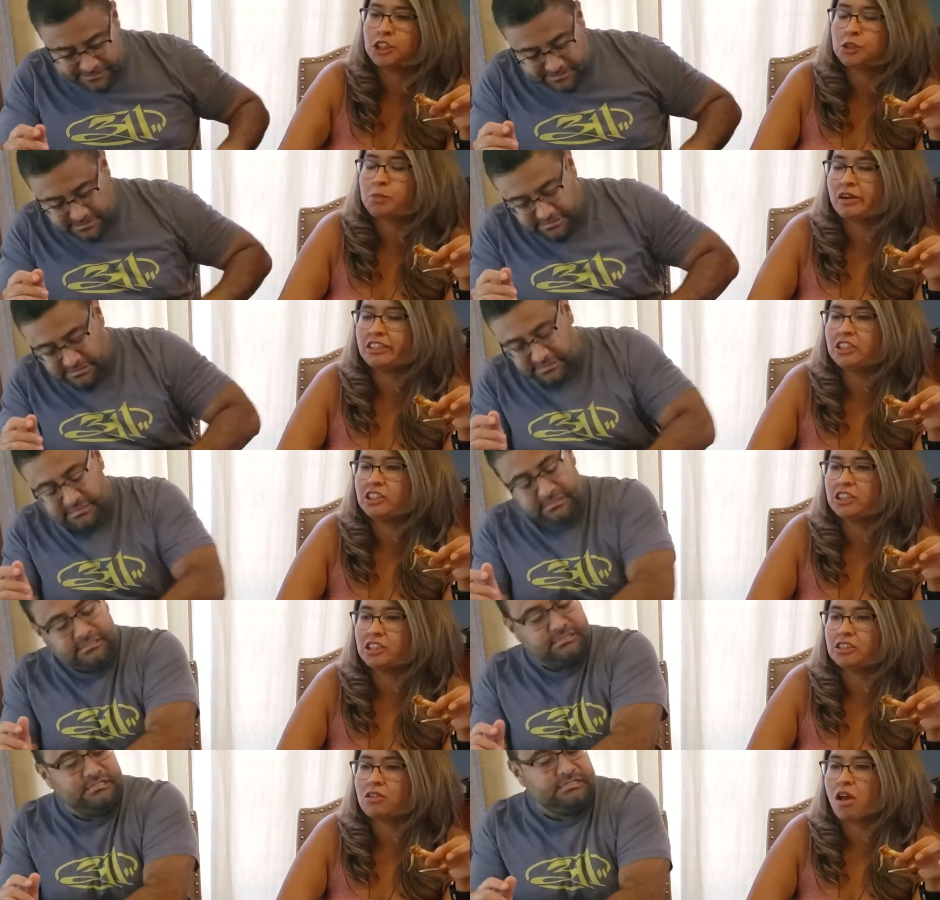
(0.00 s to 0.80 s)
Speaker 1: the
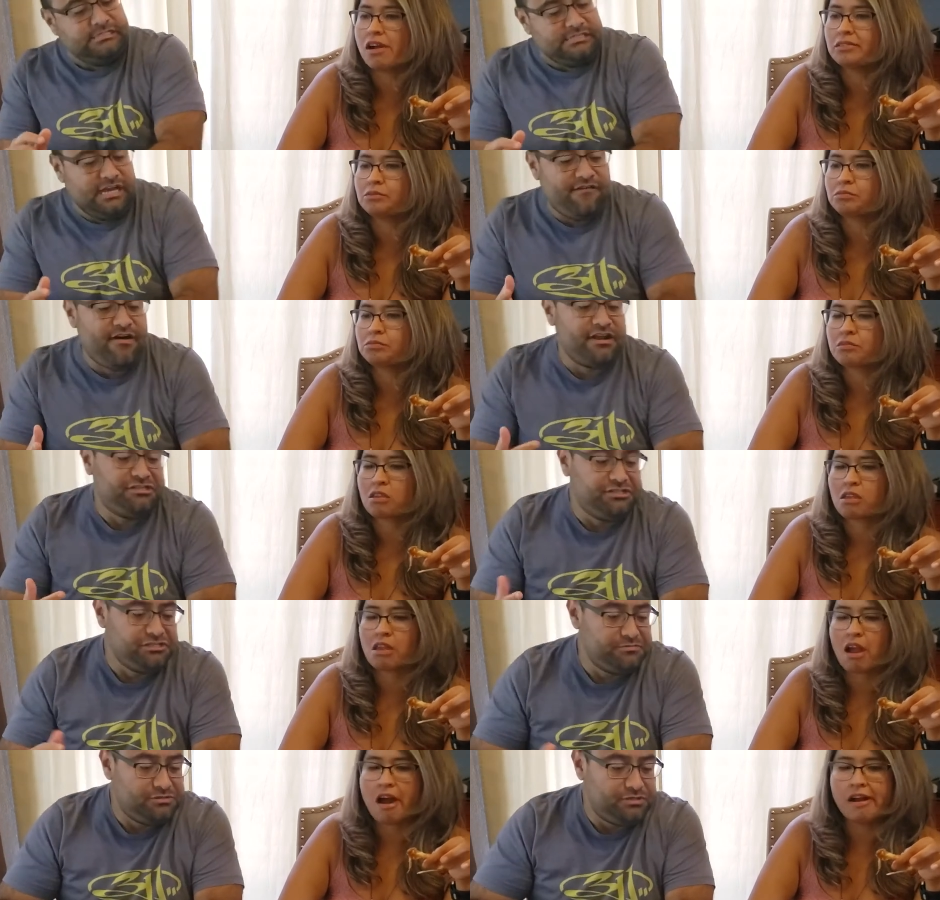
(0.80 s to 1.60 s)
spiciest. If I had to
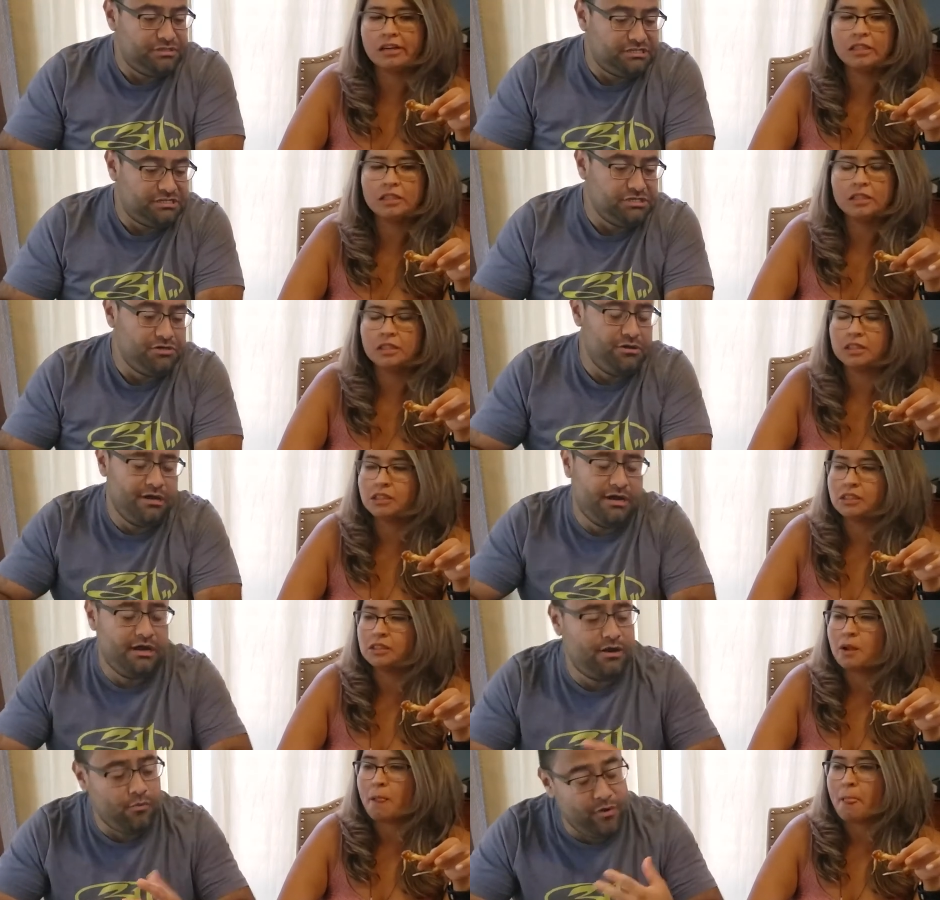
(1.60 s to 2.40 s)
choose between the two,
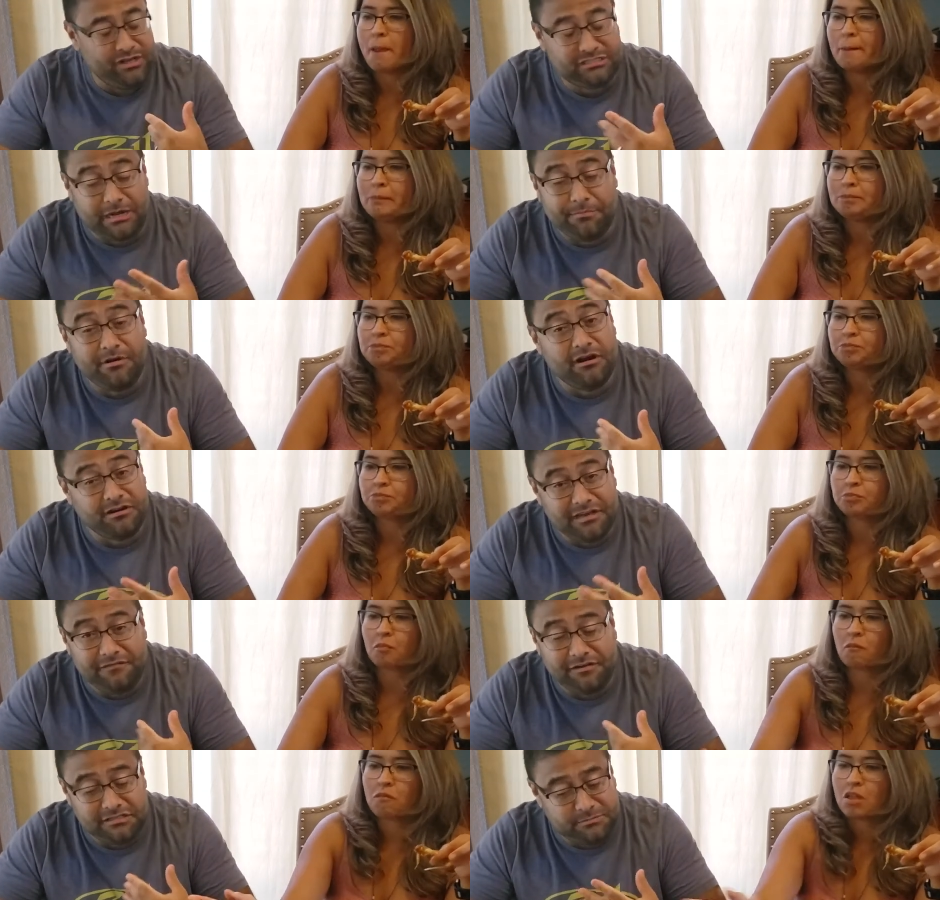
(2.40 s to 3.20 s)
Wingstop are
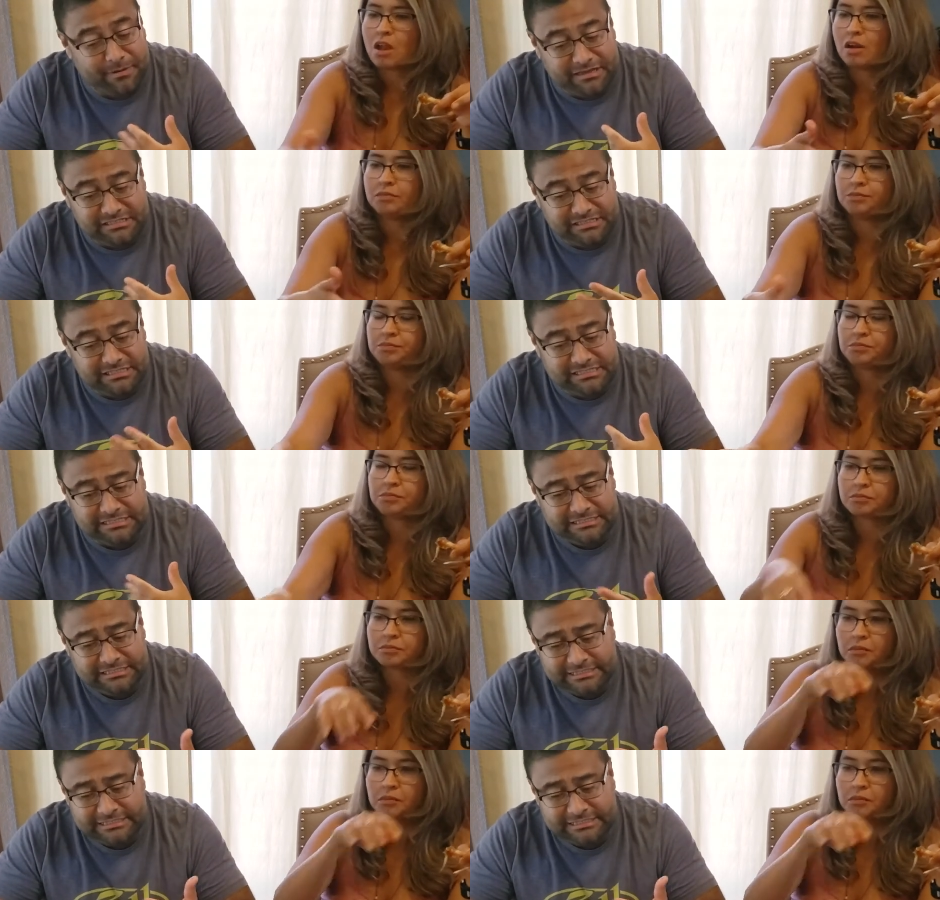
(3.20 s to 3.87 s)
definitely the spiciest.